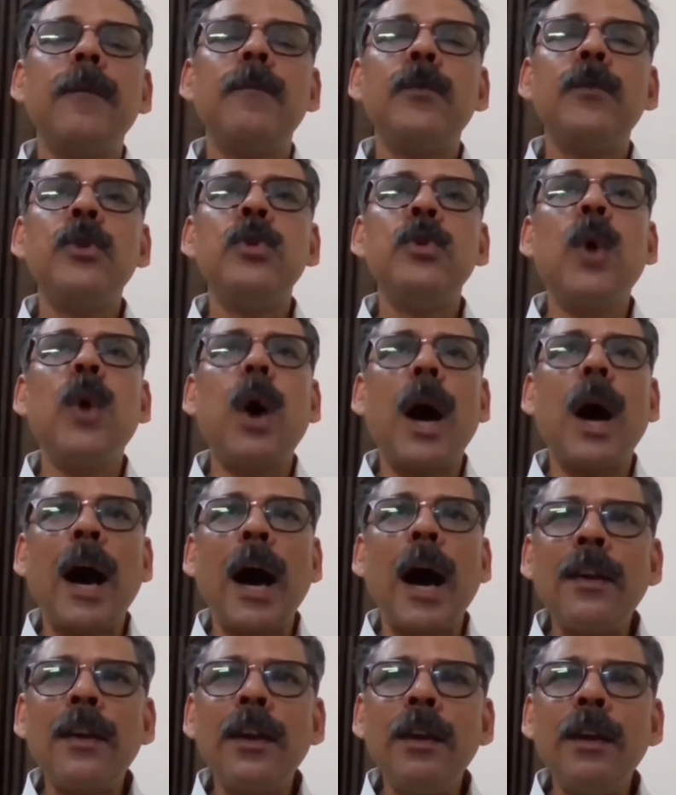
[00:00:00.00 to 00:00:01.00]
you
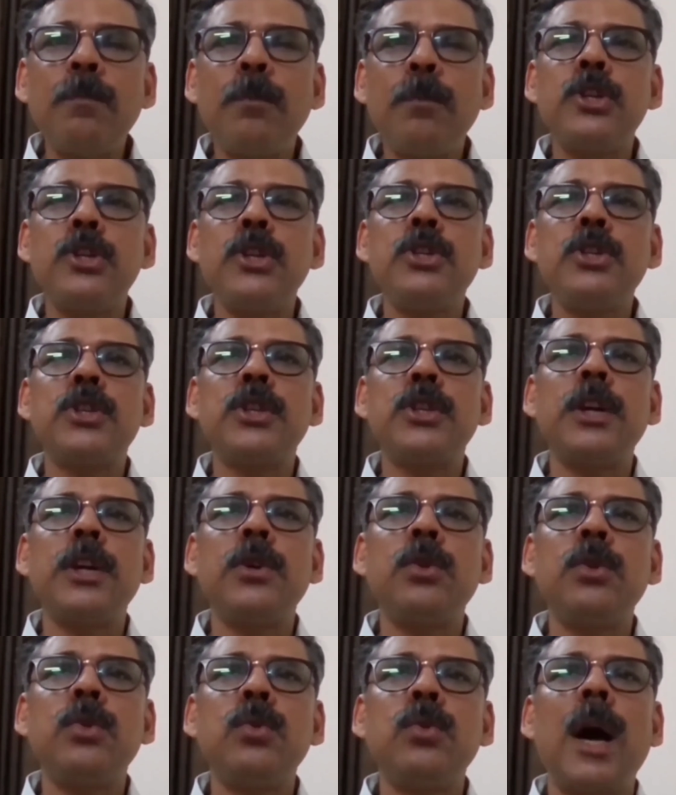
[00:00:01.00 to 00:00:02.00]
are in
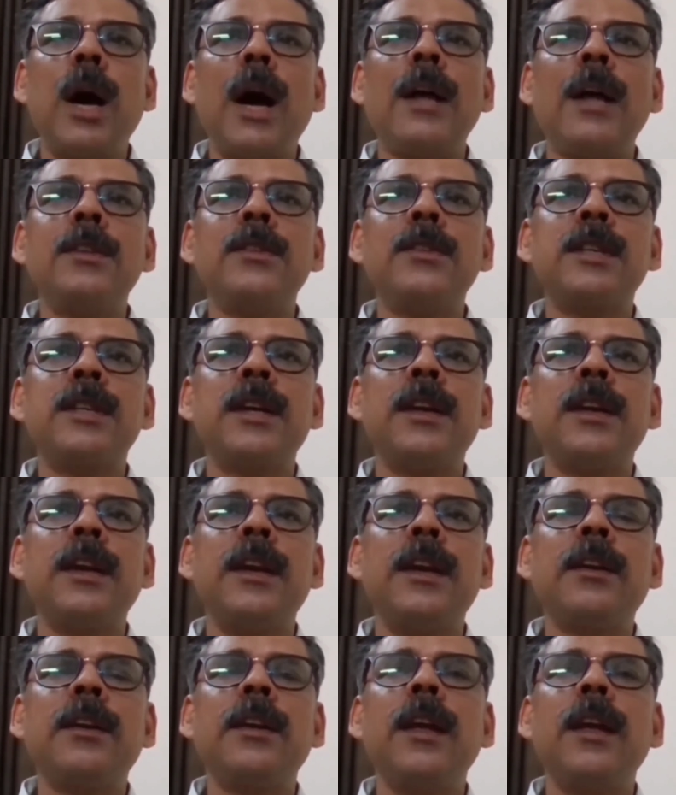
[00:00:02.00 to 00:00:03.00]
position to answer
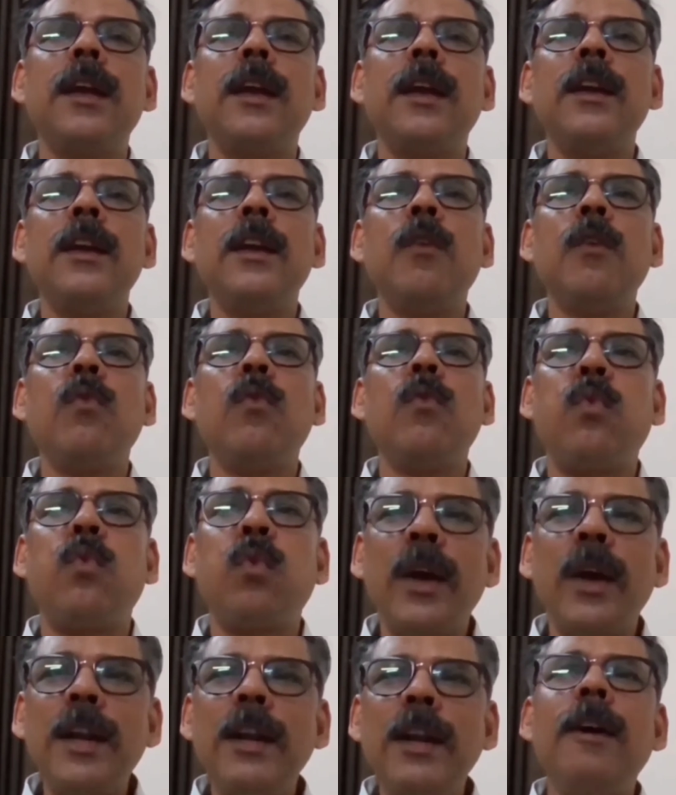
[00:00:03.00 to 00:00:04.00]
it in a
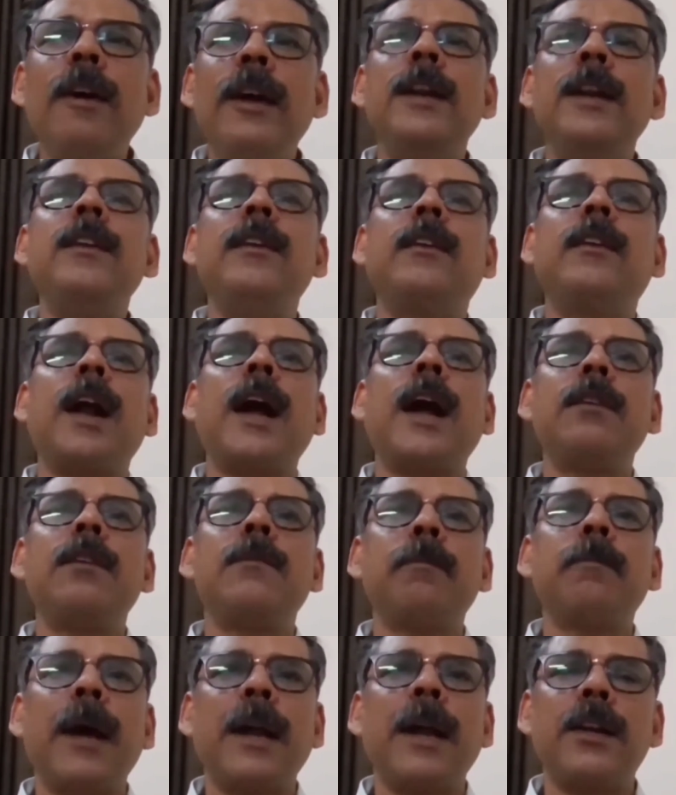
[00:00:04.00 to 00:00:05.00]
very, very right
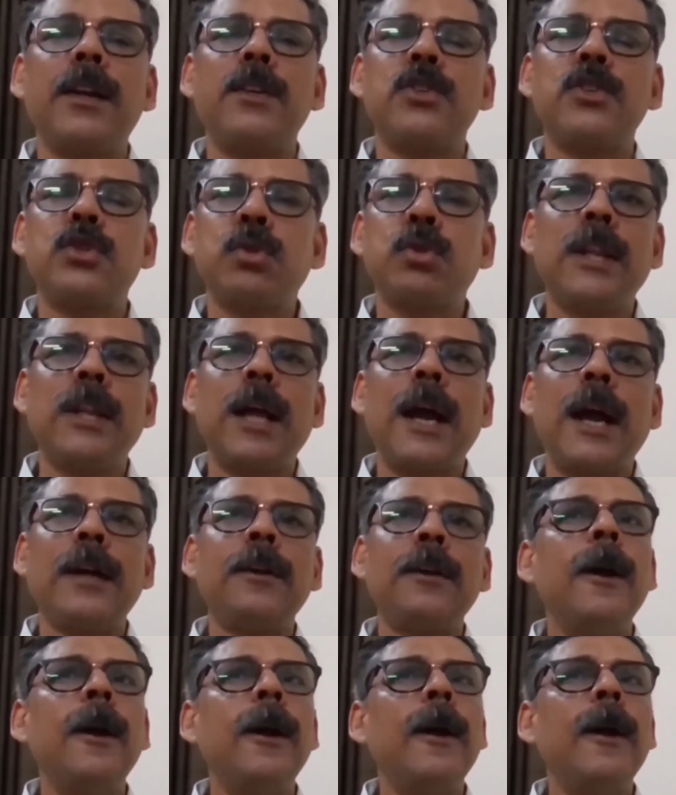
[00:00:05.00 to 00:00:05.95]
manner, so that